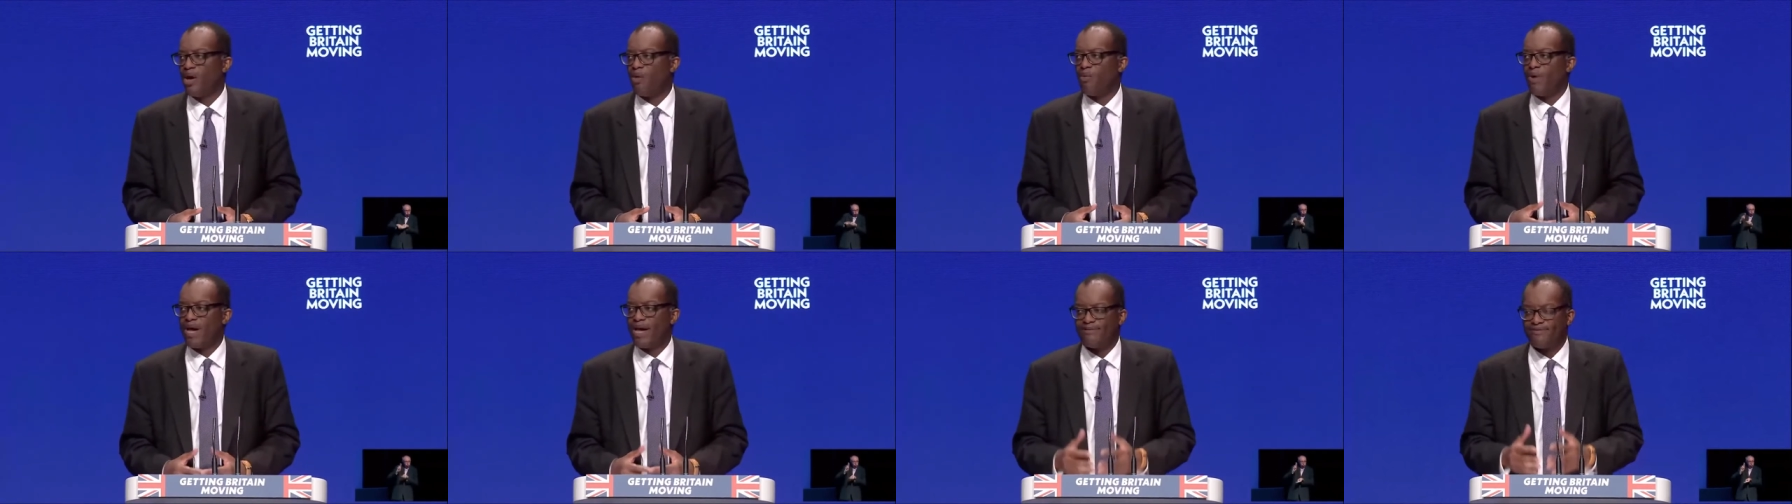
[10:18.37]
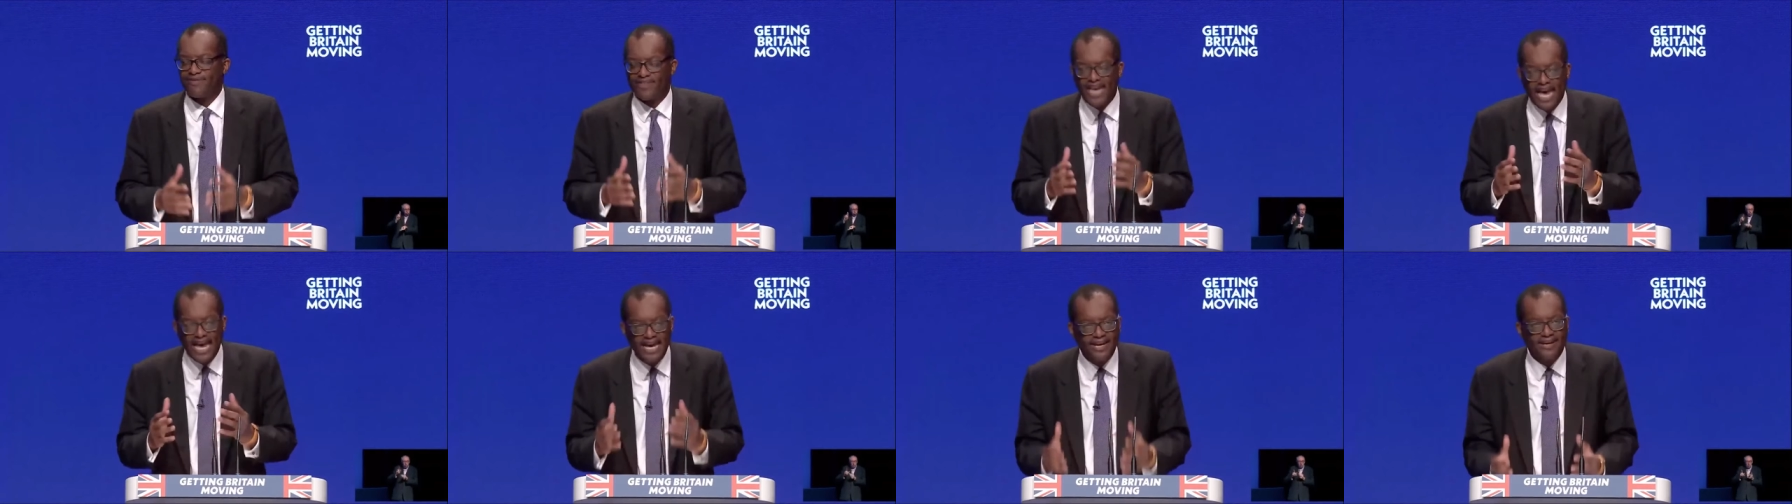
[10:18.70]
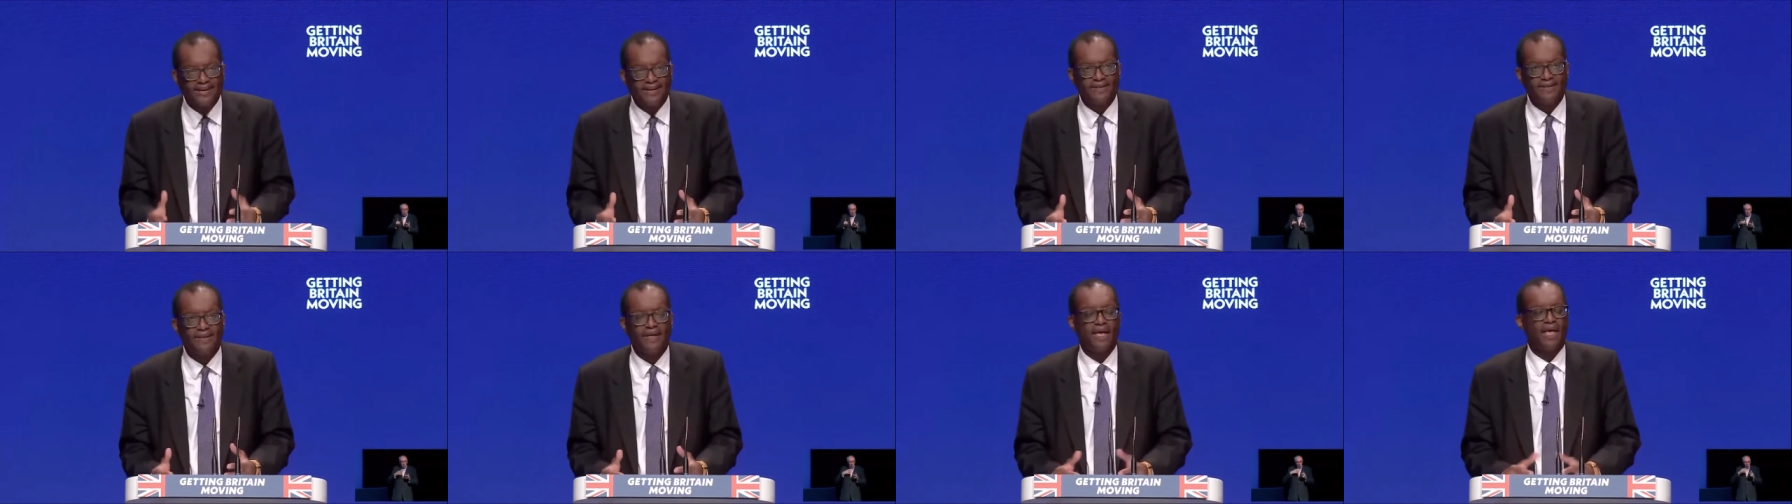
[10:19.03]
we have
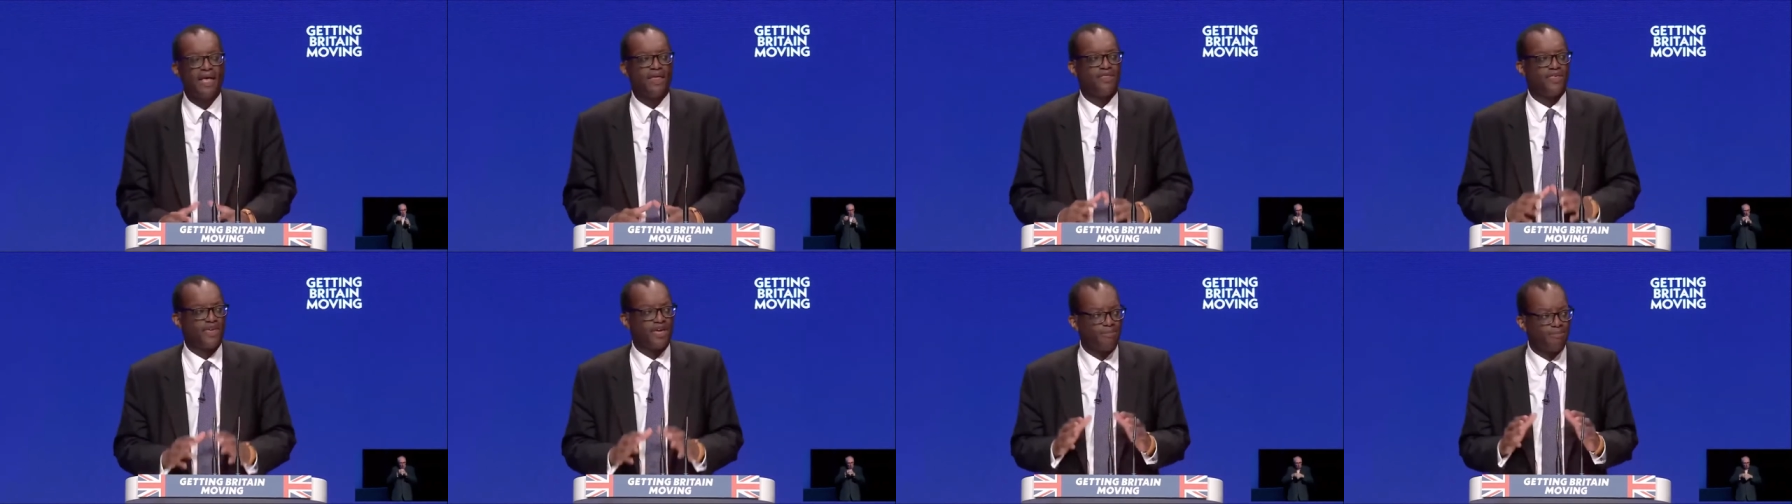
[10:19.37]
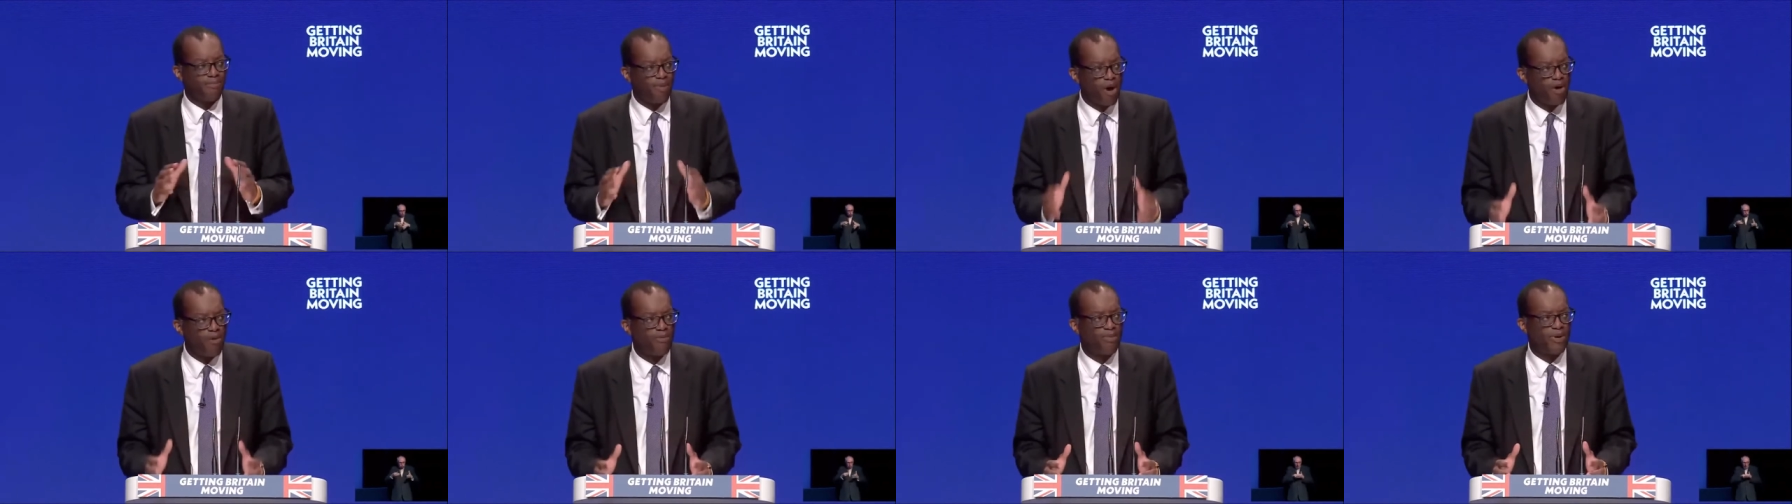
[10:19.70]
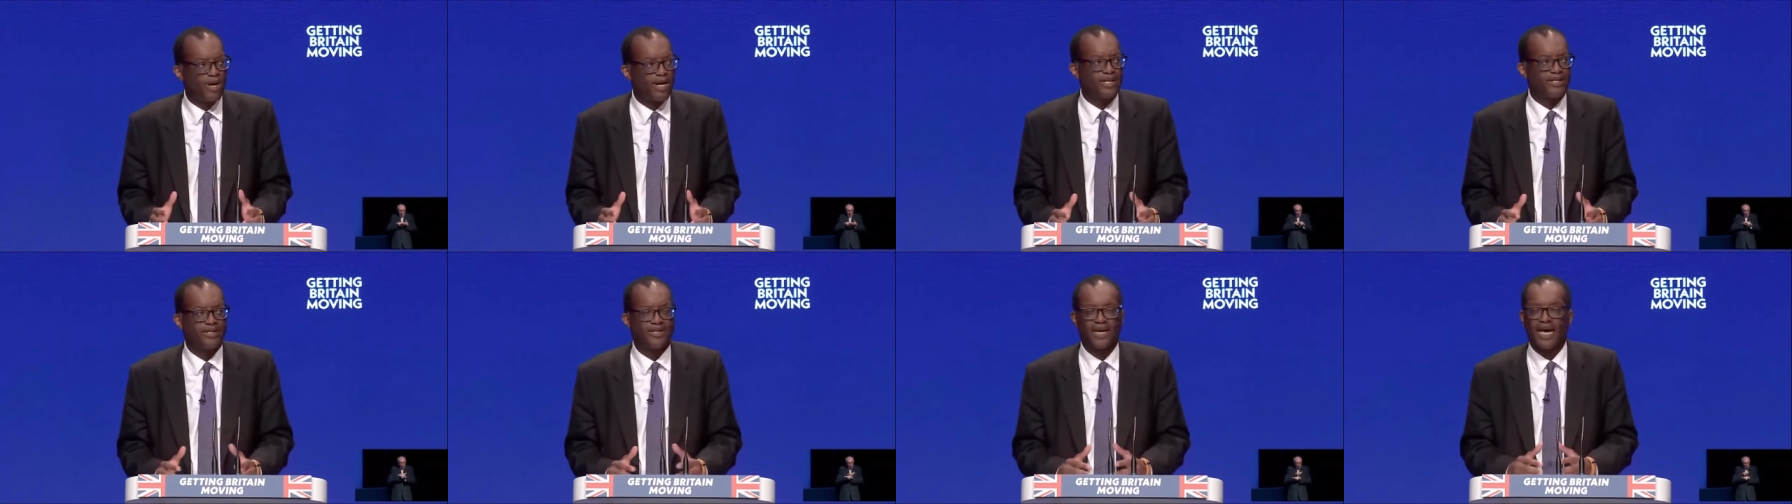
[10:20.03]
taken the
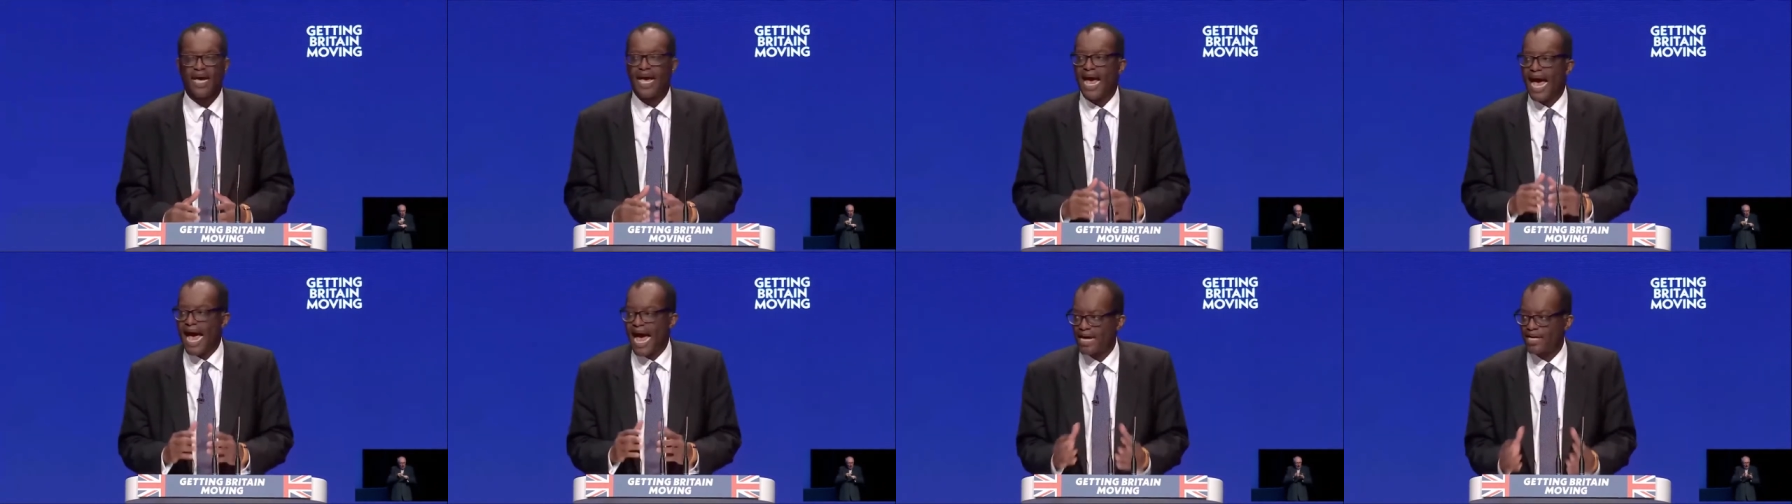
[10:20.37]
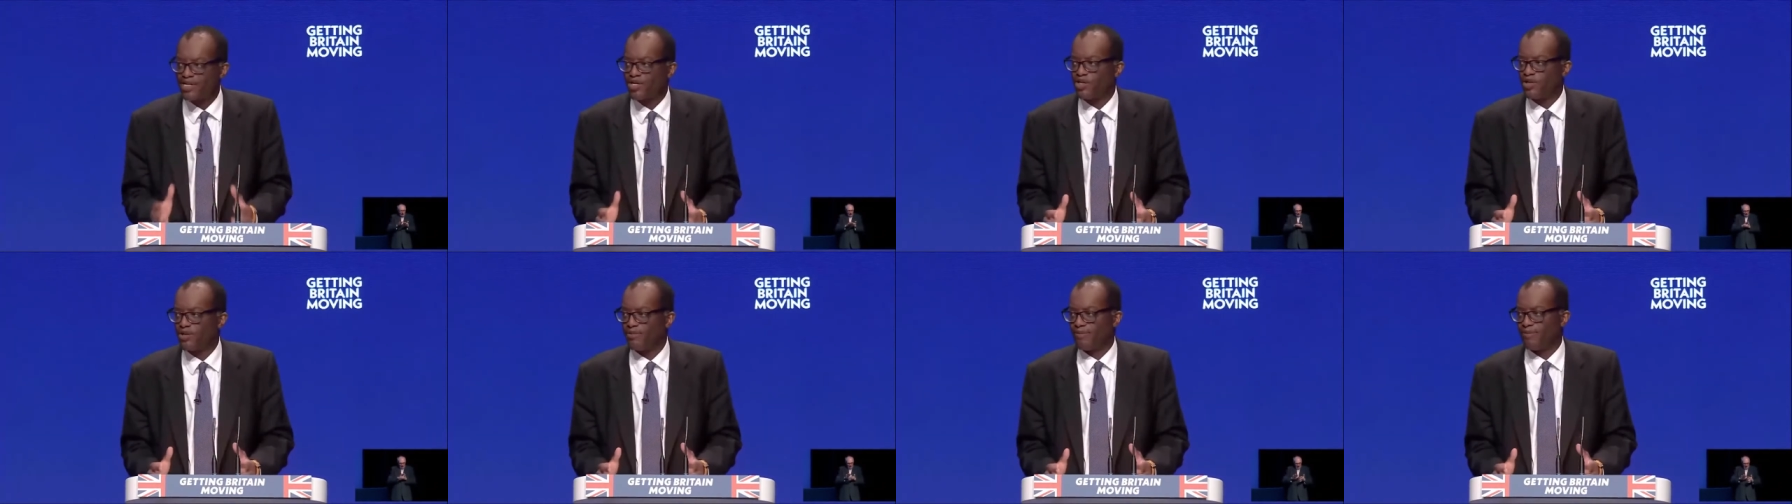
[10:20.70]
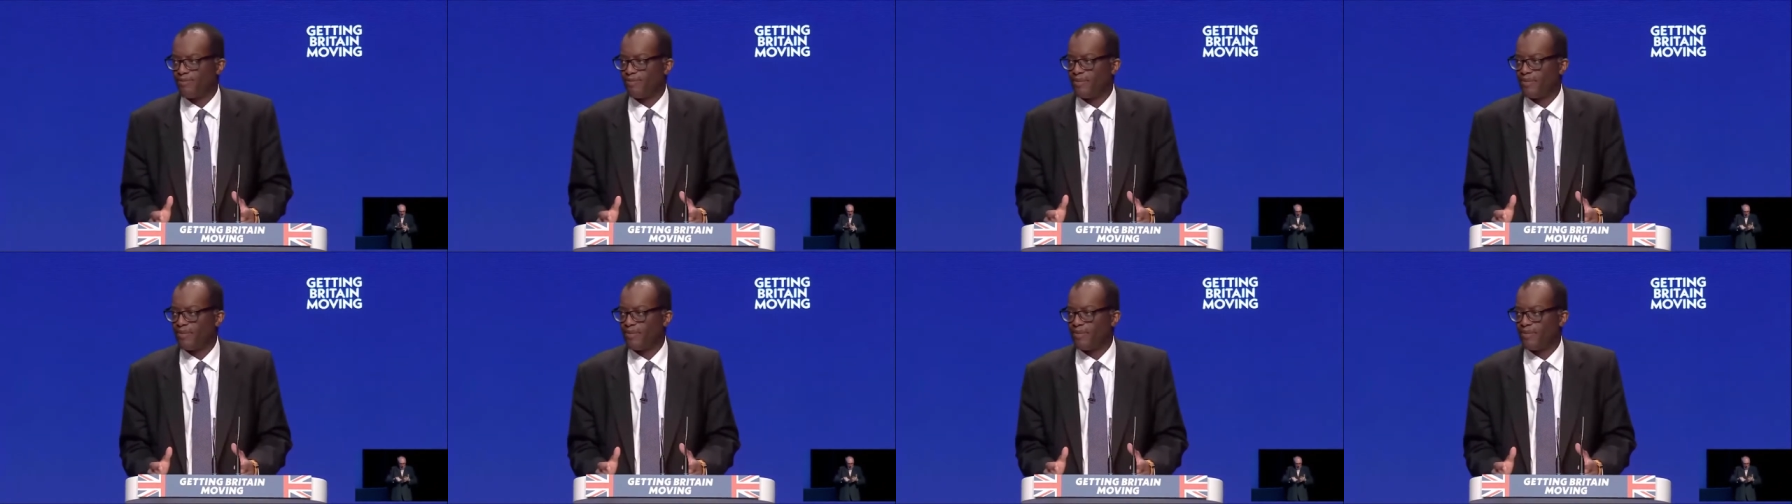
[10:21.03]
appropriate action.